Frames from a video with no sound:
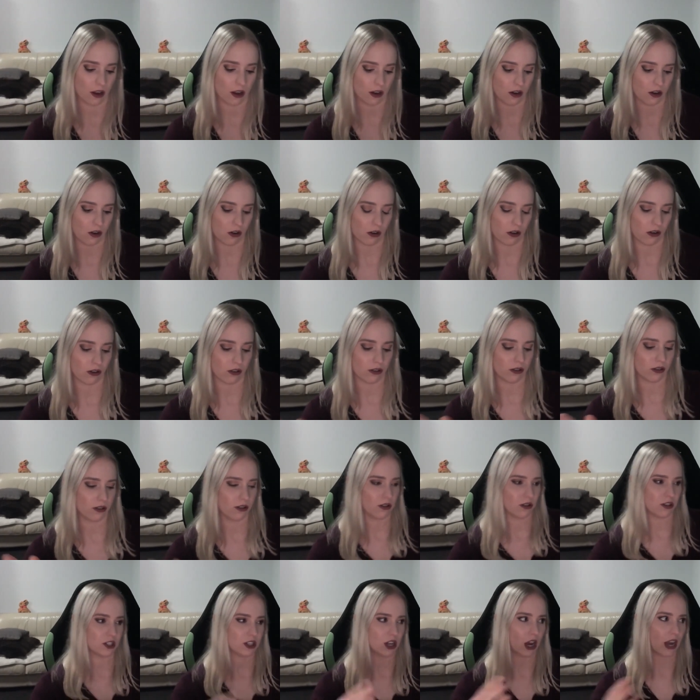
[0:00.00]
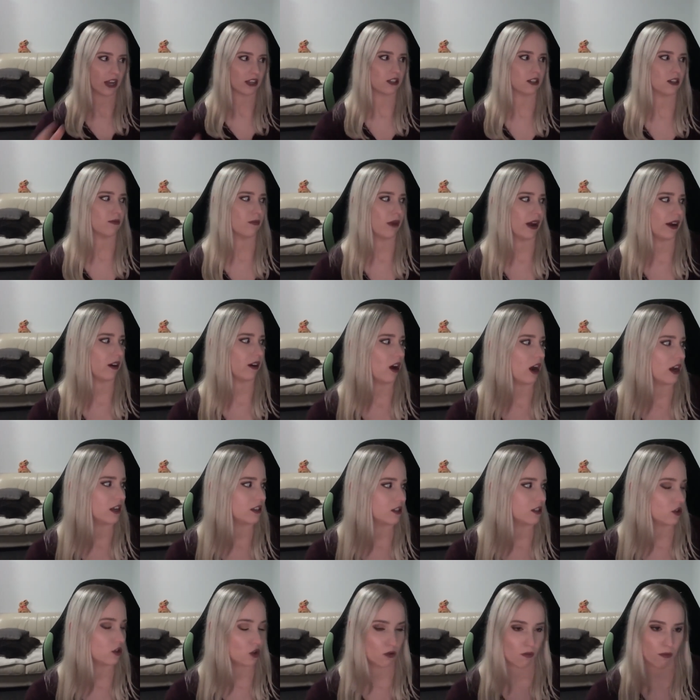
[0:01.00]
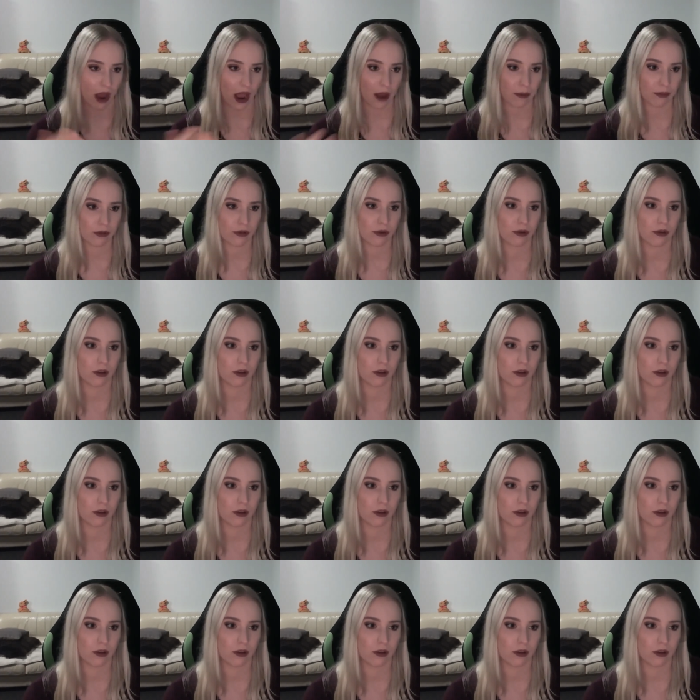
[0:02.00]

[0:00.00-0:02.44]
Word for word: you know, the sites in Mount Isa to map